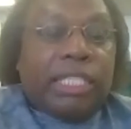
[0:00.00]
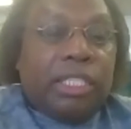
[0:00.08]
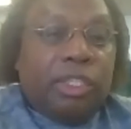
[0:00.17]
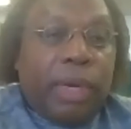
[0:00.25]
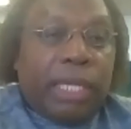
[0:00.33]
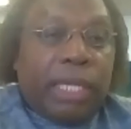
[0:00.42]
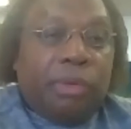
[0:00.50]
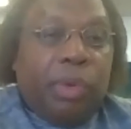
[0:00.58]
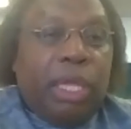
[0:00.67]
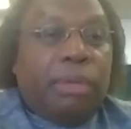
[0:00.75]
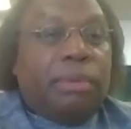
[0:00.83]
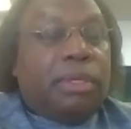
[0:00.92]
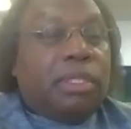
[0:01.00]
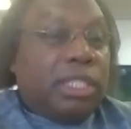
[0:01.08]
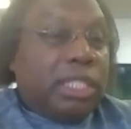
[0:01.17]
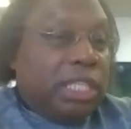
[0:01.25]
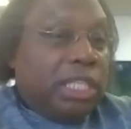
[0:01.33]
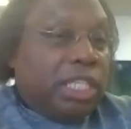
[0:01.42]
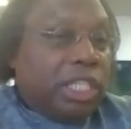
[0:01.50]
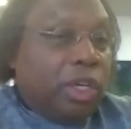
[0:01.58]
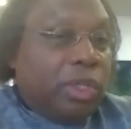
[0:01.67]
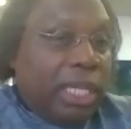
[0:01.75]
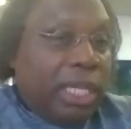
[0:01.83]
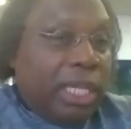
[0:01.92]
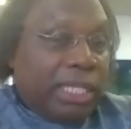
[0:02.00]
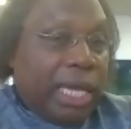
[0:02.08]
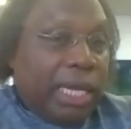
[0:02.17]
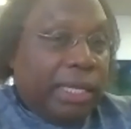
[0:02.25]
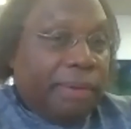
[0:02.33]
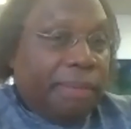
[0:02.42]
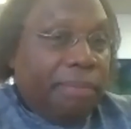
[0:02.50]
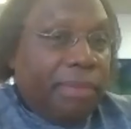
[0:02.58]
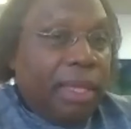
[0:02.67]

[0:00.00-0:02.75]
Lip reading: casting director went to see the show the next night,